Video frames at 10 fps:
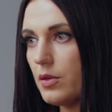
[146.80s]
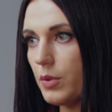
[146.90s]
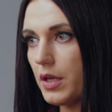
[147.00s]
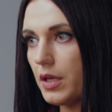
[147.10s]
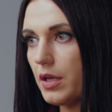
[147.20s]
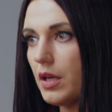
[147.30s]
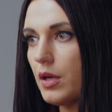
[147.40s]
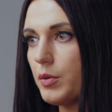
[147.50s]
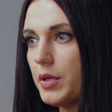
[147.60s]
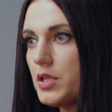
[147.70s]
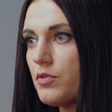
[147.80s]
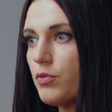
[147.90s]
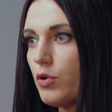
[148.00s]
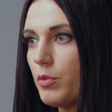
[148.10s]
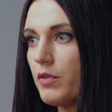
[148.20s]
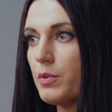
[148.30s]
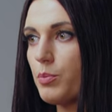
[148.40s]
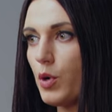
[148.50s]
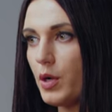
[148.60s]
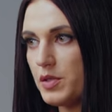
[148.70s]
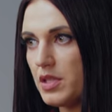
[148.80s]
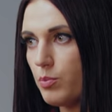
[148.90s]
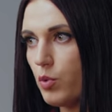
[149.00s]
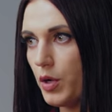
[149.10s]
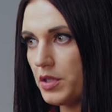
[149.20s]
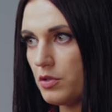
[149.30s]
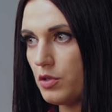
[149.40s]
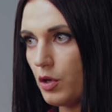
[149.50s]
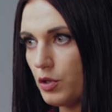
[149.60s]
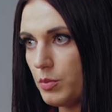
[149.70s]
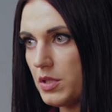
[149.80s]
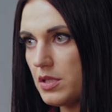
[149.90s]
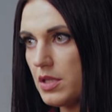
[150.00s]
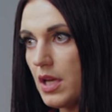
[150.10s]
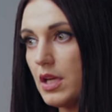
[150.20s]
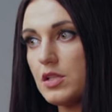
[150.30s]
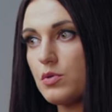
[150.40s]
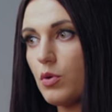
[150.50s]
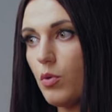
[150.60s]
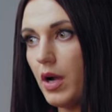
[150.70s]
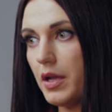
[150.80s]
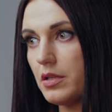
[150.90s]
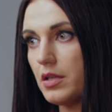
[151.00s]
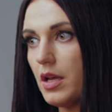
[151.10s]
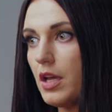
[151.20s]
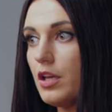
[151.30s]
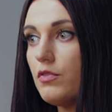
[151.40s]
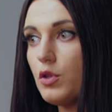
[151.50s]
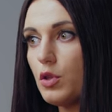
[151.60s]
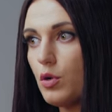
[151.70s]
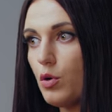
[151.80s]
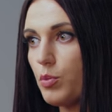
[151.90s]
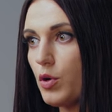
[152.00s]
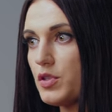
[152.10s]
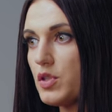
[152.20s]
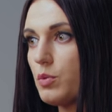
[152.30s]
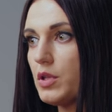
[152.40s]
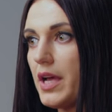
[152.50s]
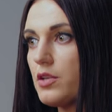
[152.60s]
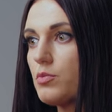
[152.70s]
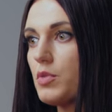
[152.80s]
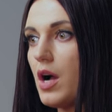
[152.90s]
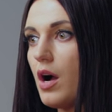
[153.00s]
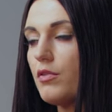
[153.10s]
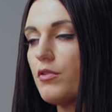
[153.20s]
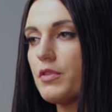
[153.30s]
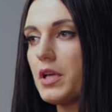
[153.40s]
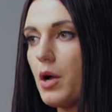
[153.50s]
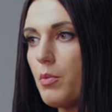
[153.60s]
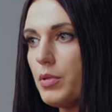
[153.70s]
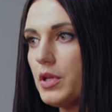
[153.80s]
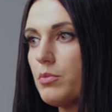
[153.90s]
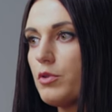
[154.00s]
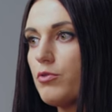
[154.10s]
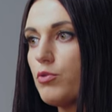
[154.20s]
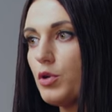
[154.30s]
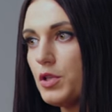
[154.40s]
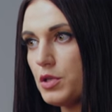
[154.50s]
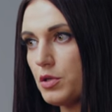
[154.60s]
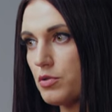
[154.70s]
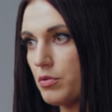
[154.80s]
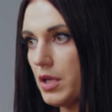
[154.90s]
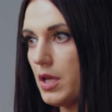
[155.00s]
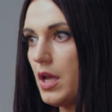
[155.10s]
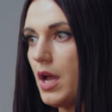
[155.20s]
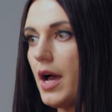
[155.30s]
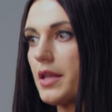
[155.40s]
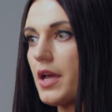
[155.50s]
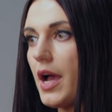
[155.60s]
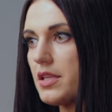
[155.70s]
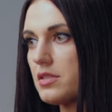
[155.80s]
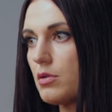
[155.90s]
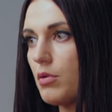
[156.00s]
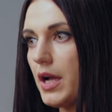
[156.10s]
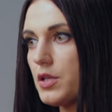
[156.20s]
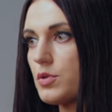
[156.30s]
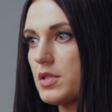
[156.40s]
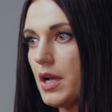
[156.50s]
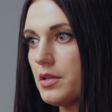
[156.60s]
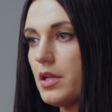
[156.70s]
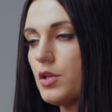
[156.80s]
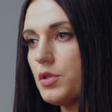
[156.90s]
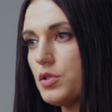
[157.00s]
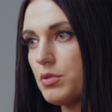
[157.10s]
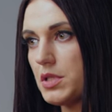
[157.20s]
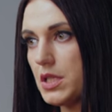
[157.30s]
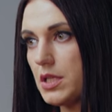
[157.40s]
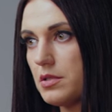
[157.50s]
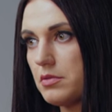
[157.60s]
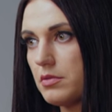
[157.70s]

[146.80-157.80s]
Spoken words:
the way, written form of the proxy appointing documents is required, even though proxy will act on behalf of the company before the notary and has the right to sign a notary deed.